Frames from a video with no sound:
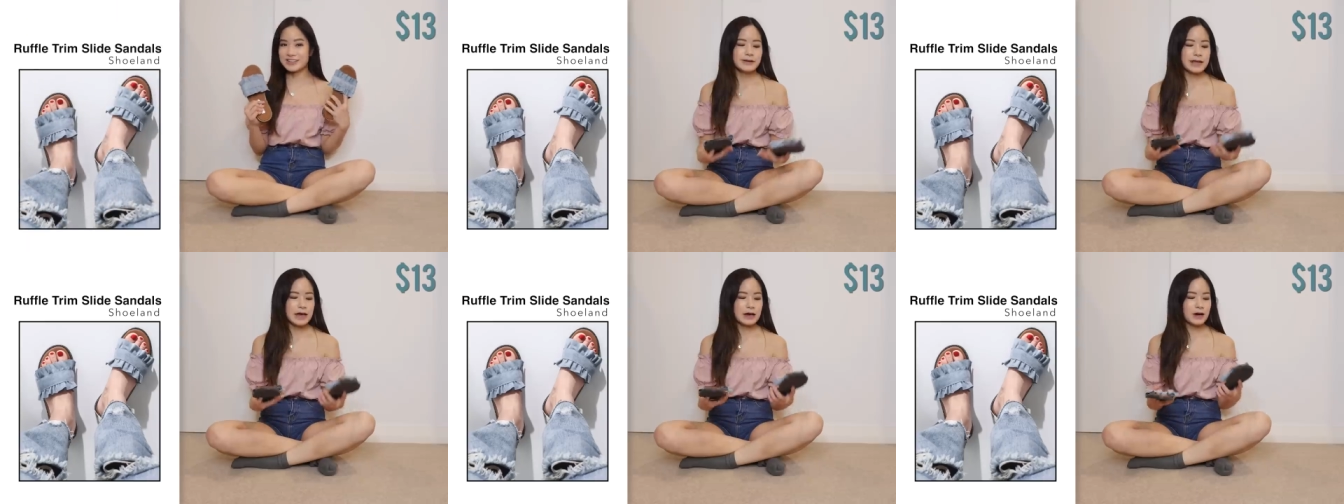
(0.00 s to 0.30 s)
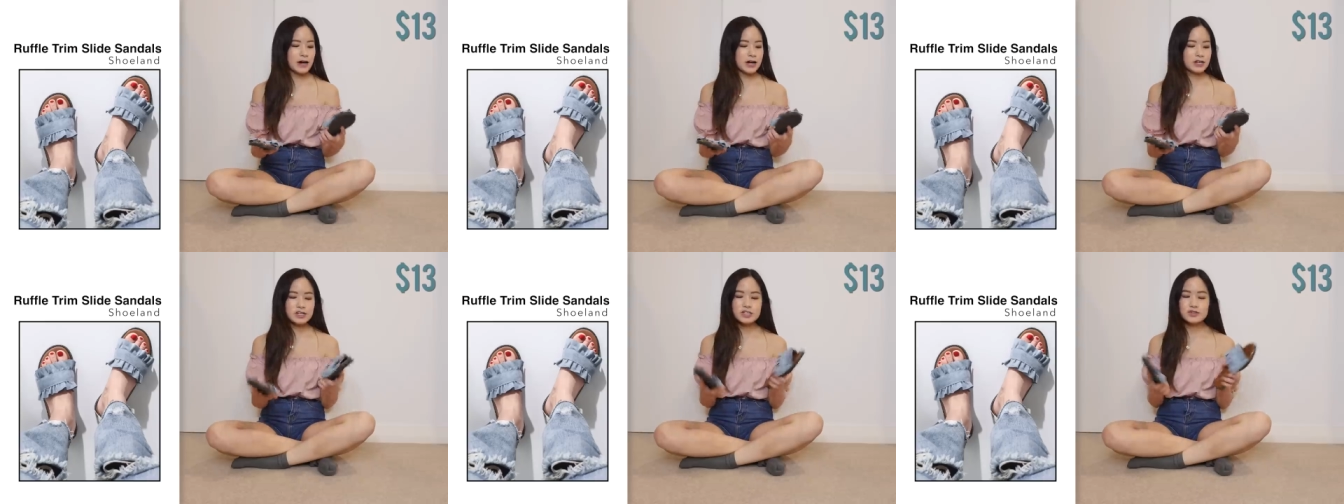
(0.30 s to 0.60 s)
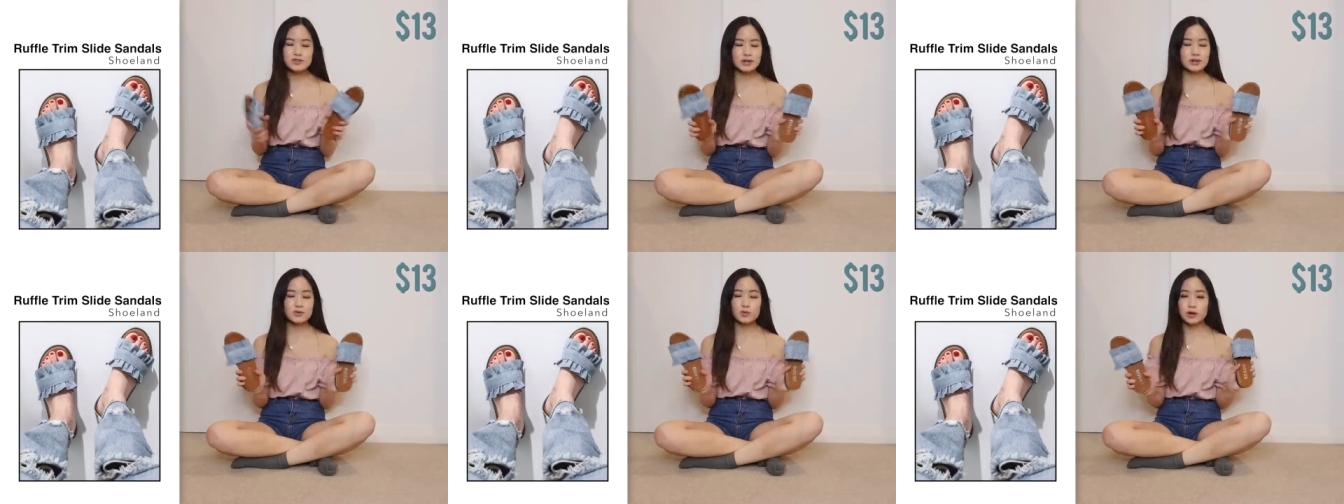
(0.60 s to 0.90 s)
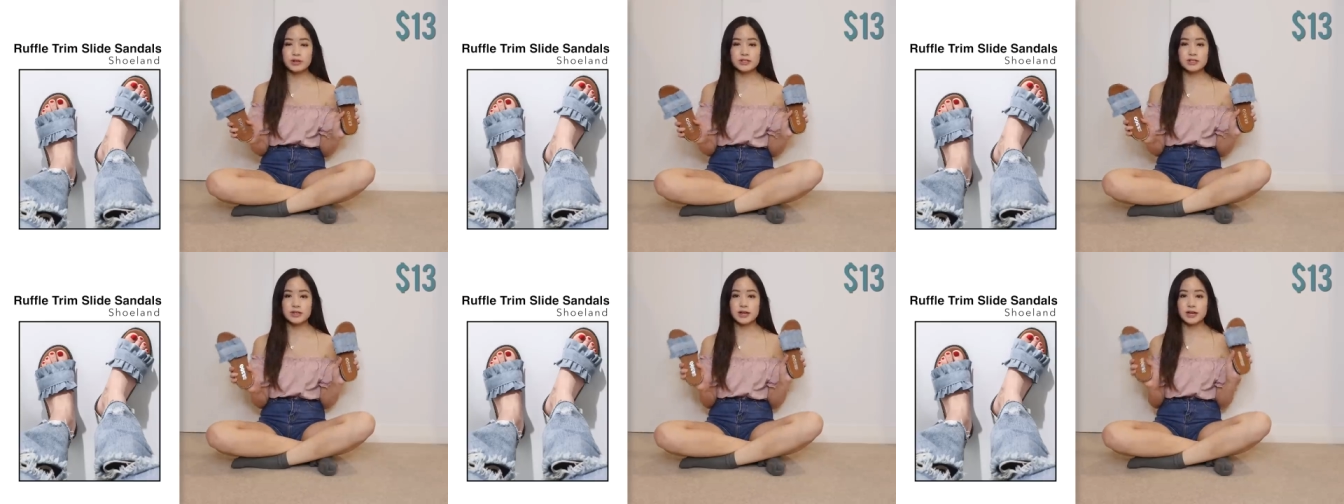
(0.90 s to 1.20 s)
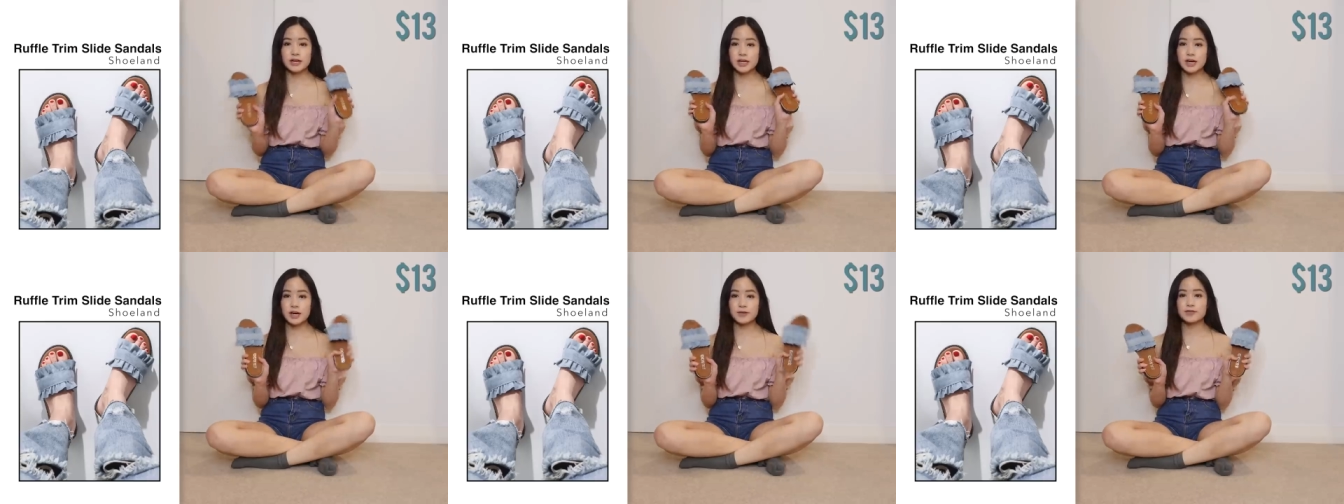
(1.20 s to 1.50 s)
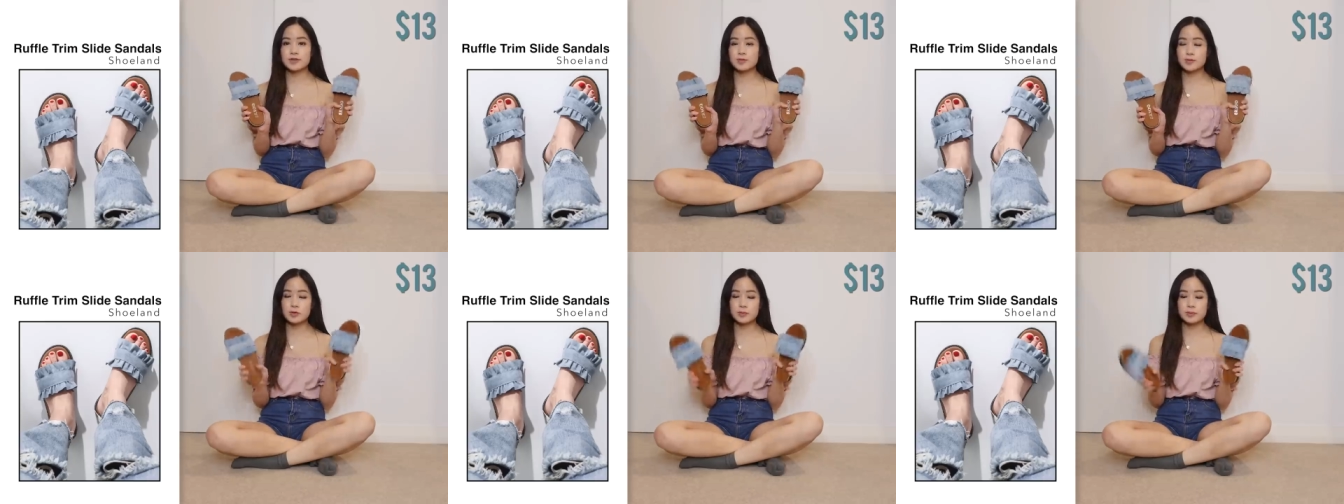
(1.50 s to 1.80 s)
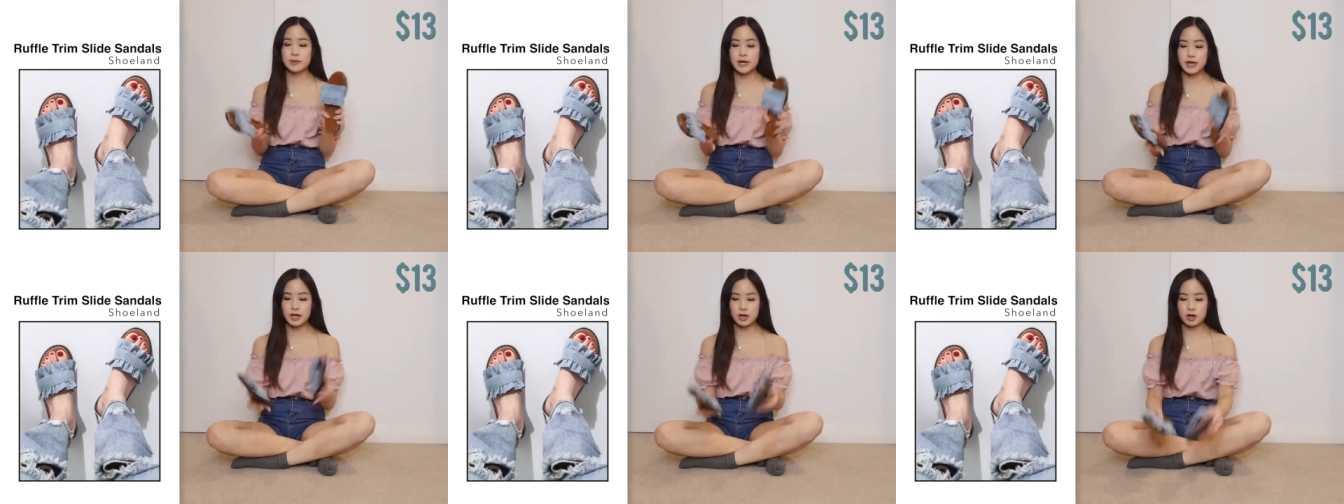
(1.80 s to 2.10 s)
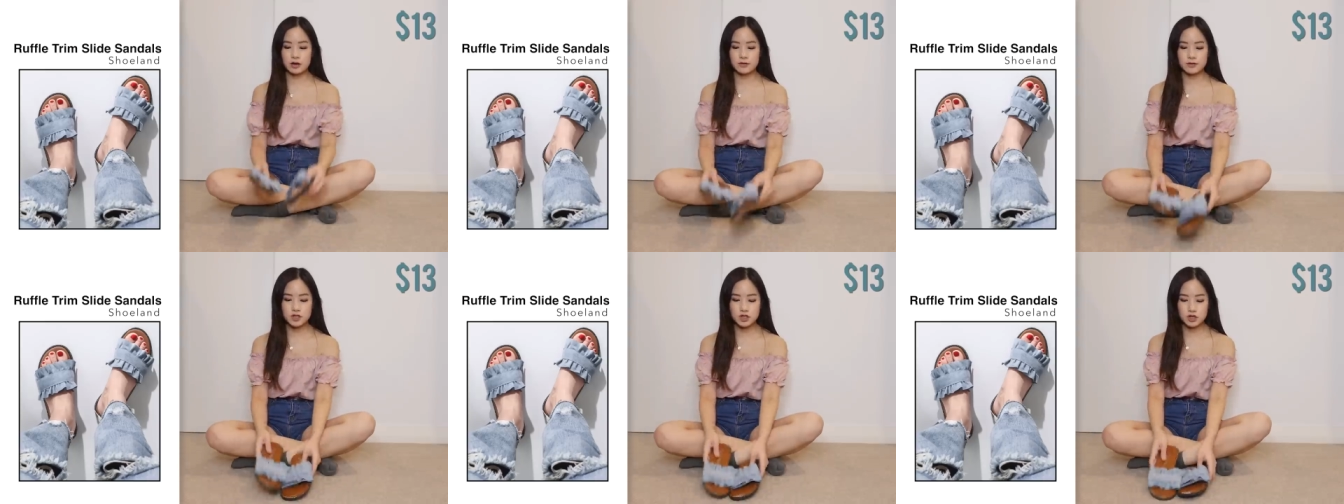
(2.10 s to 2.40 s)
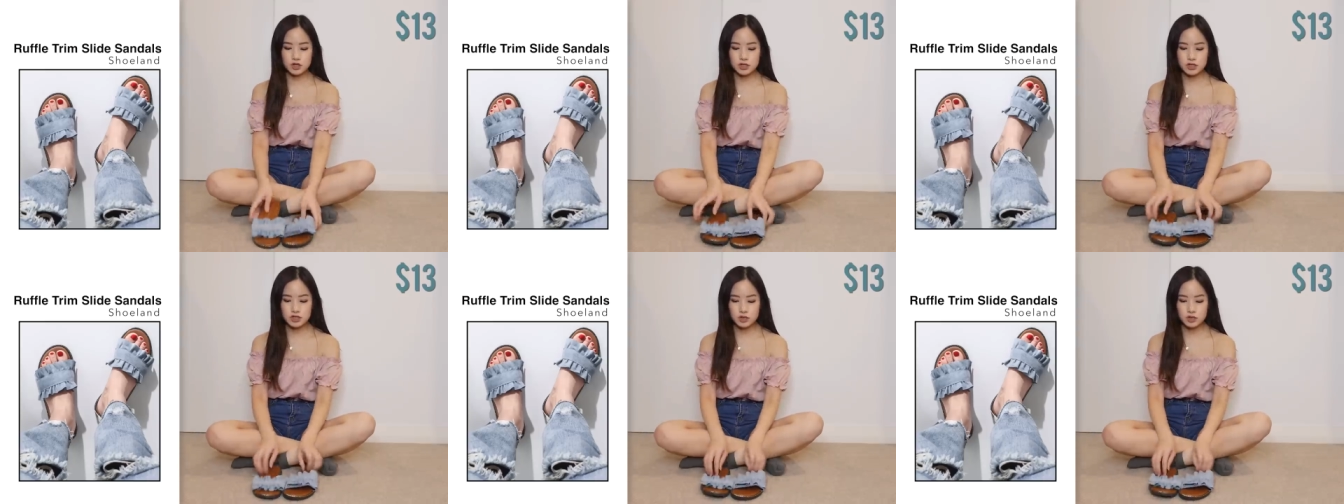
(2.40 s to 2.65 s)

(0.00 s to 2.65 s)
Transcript: Now, I just really wanted a comfortable pair of shoes